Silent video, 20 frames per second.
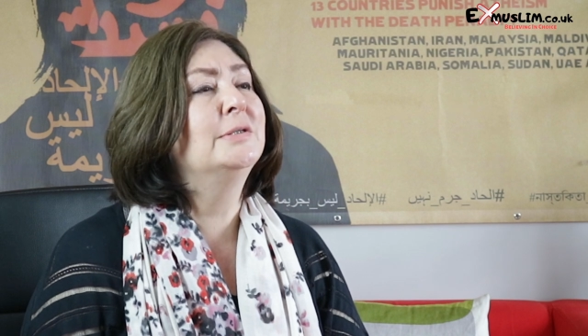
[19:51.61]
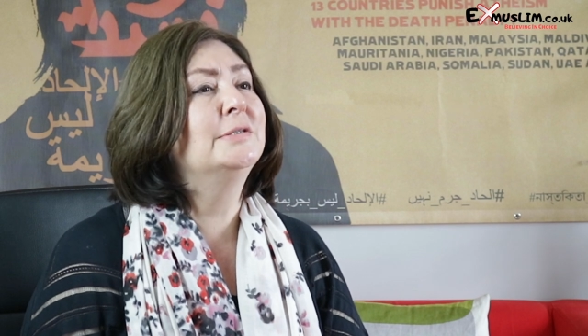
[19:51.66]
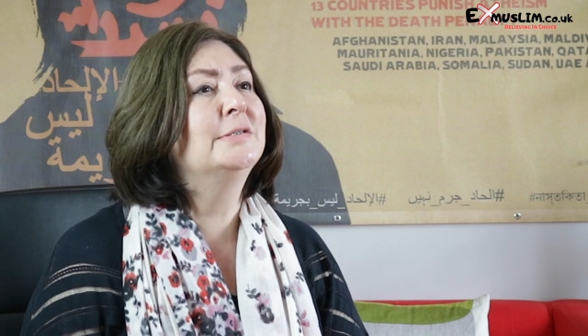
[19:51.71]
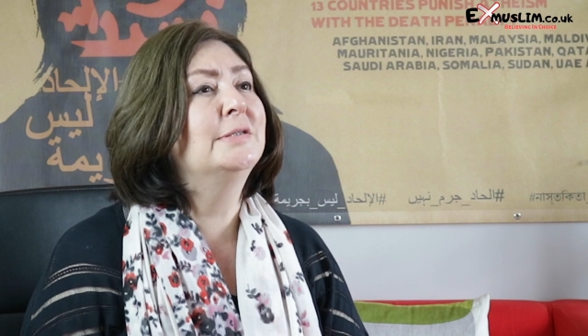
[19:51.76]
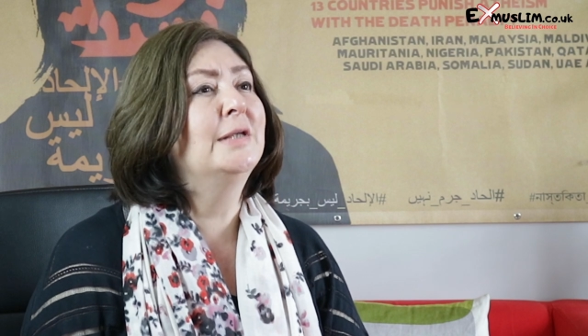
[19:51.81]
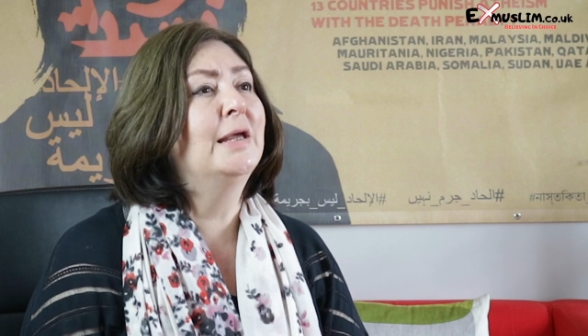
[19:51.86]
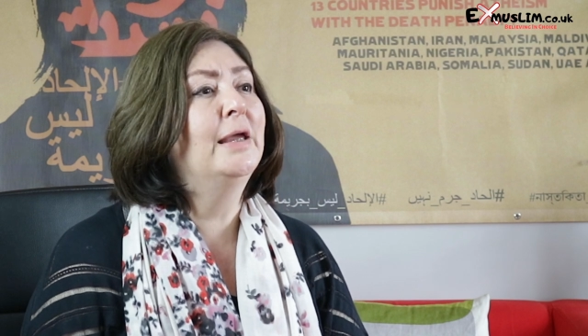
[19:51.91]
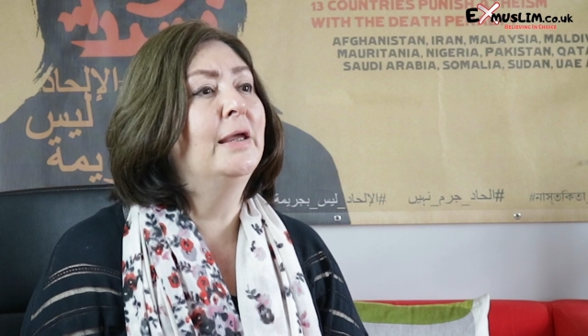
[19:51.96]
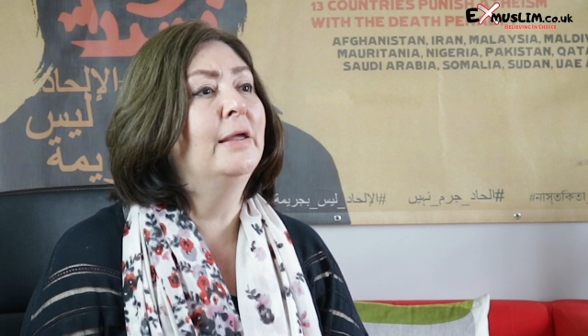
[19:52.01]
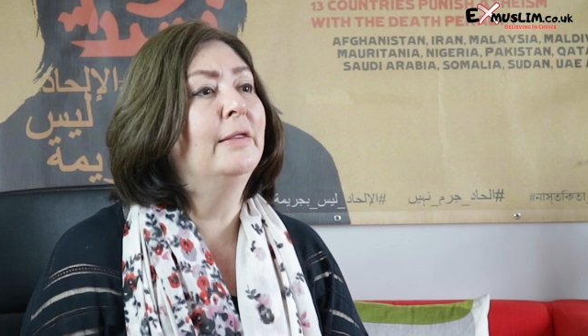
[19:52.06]

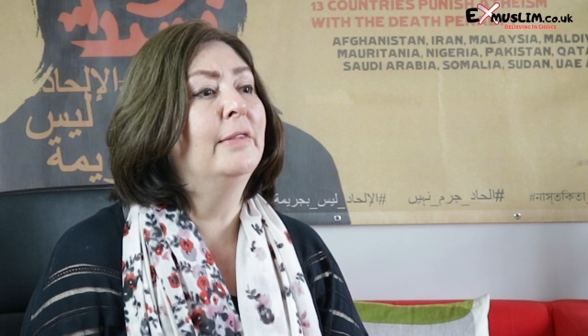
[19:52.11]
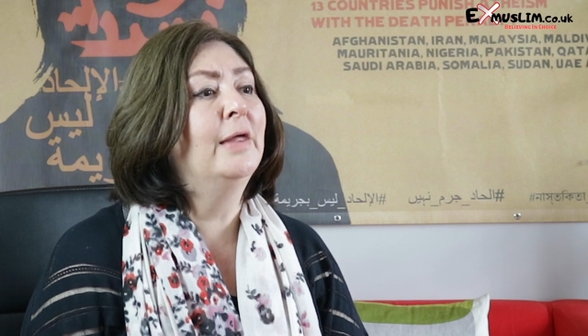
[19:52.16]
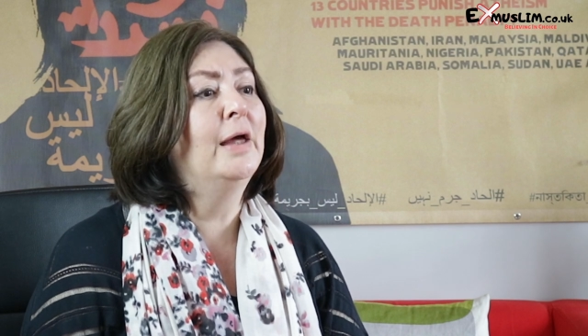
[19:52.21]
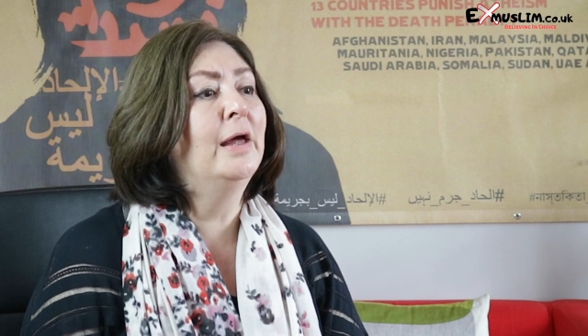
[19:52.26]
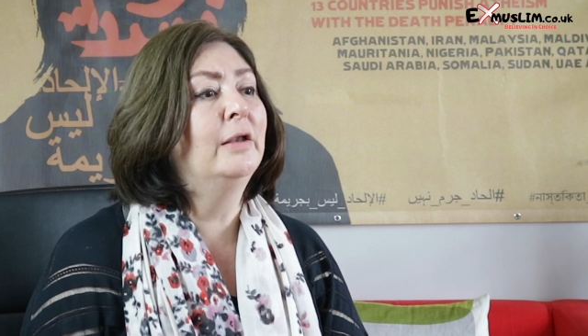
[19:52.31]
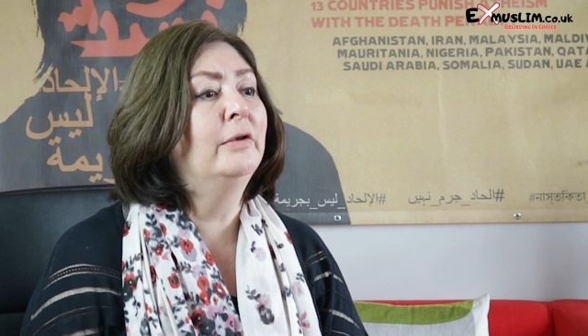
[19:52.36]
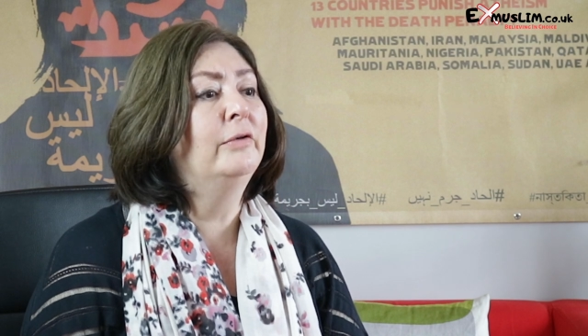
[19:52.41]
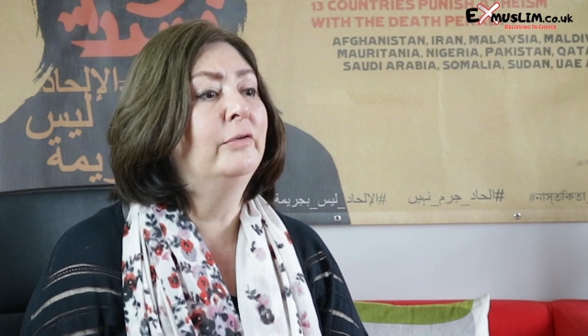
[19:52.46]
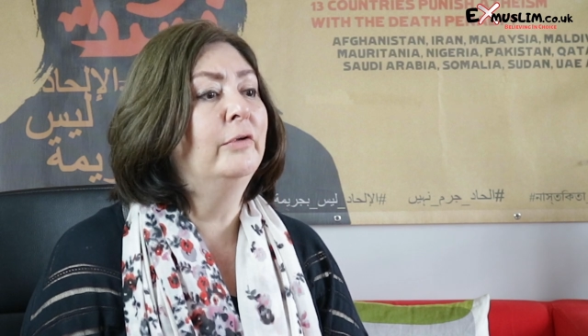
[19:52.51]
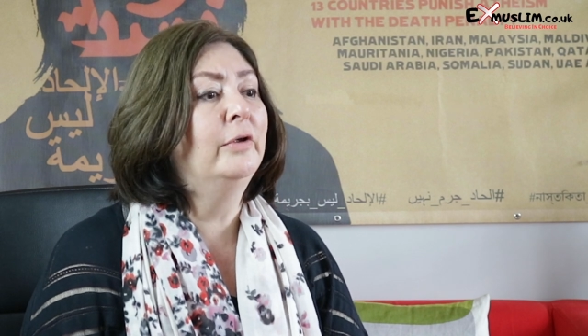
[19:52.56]
once saying
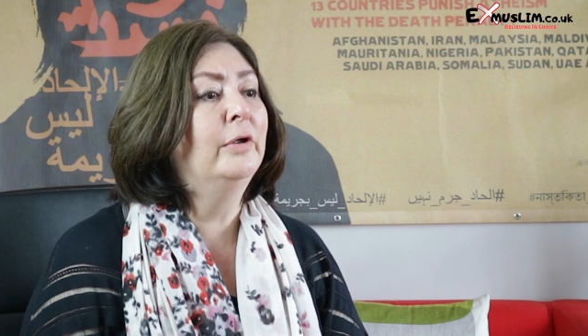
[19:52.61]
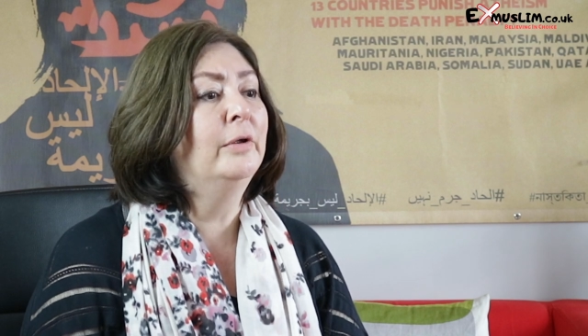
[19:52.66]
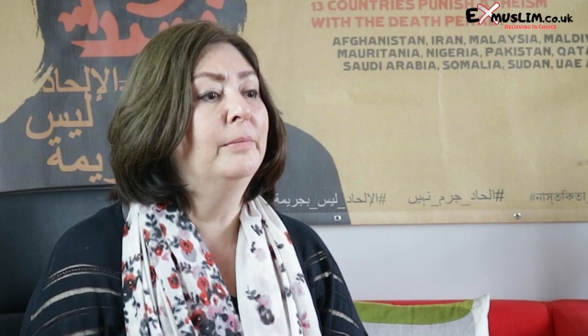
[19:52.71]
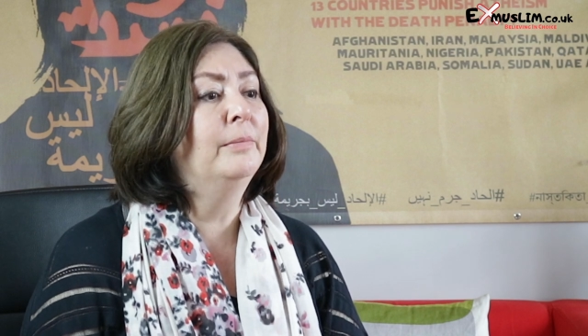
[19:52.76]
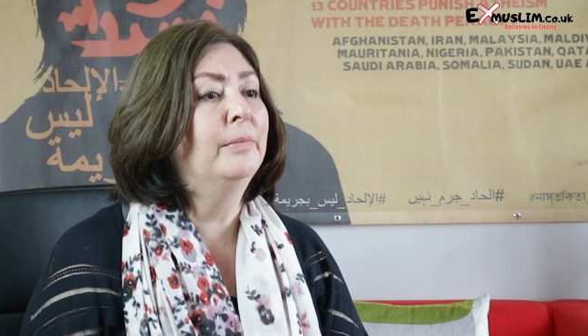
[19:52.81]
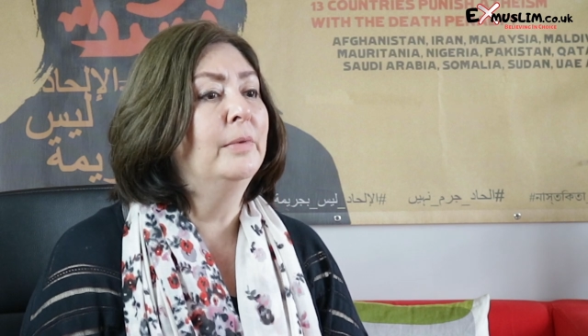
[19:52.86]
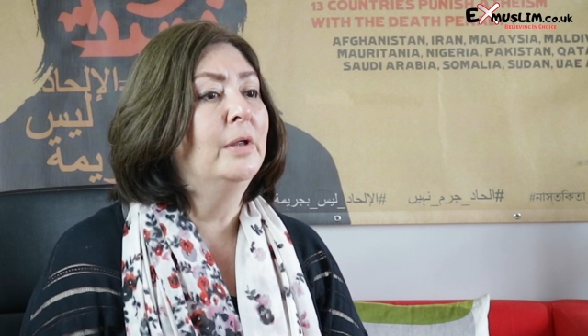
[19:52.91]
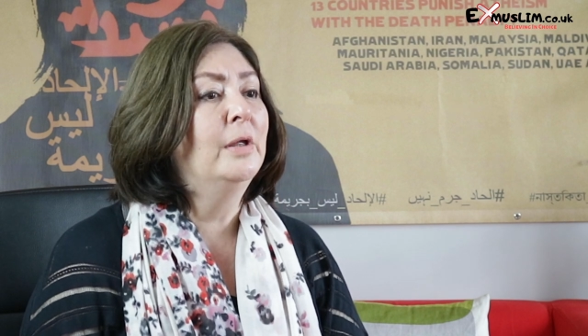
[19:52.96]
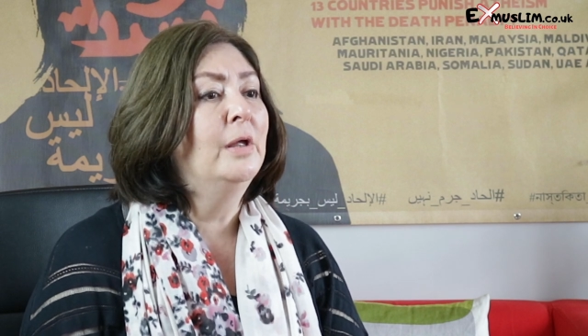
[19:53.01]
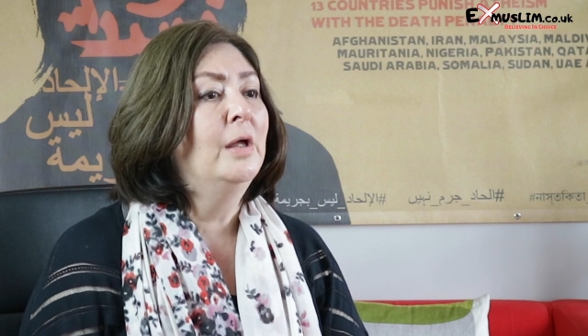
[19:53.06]
that
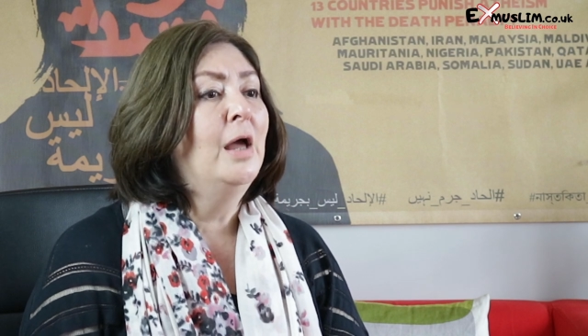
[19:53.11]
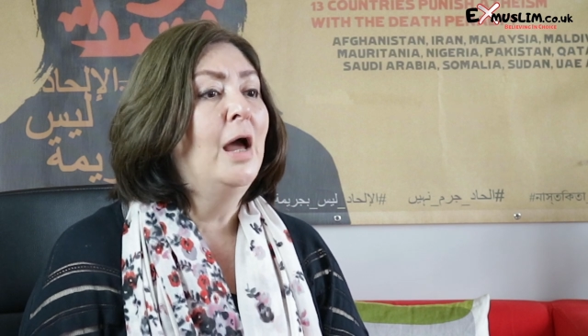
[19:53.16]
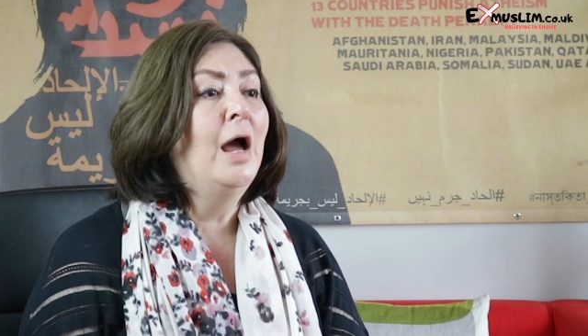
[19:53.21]
um,